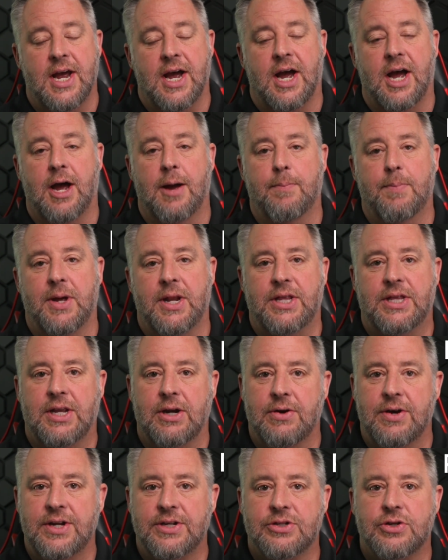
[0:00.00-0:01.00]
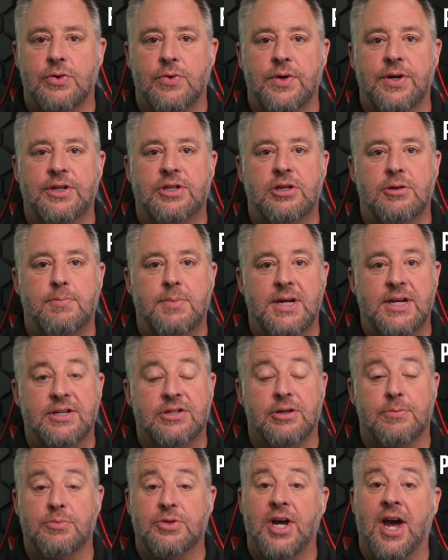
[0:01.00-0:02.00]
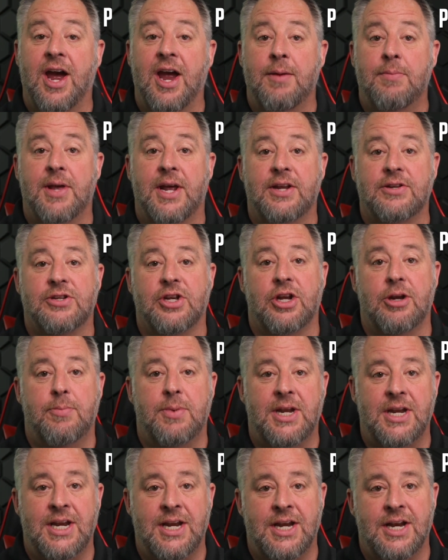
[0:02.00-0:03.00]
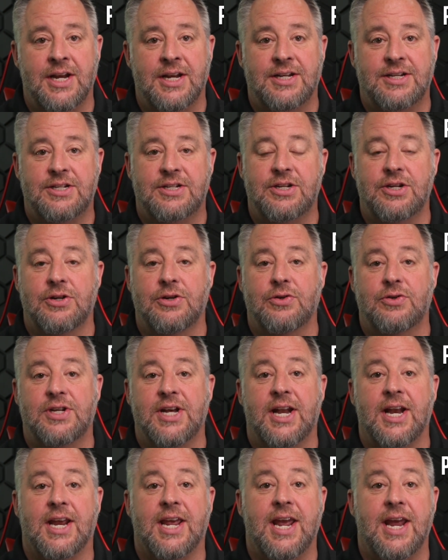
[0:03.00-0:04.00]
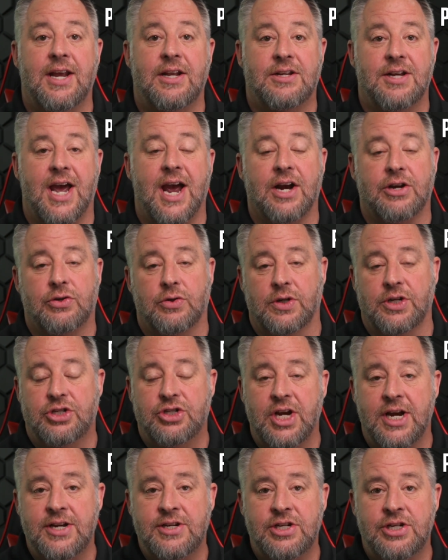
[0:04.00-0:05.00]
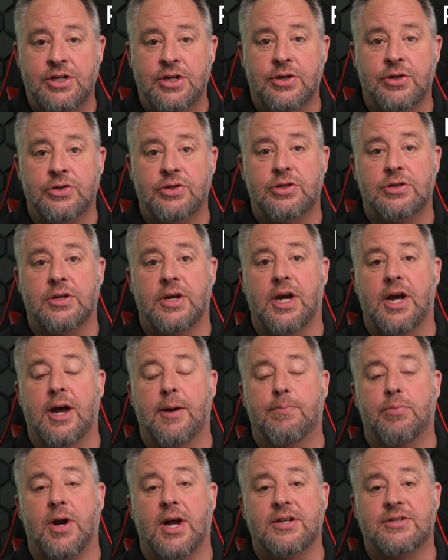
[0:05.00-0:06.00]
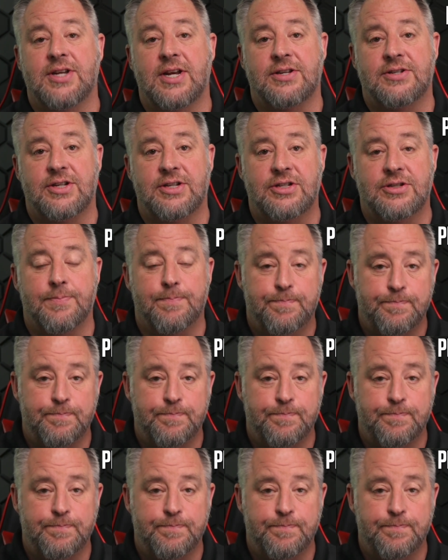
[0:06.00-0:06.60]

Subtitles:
but there is going to be some time that is going to be needed to dedicate to actually changing those processes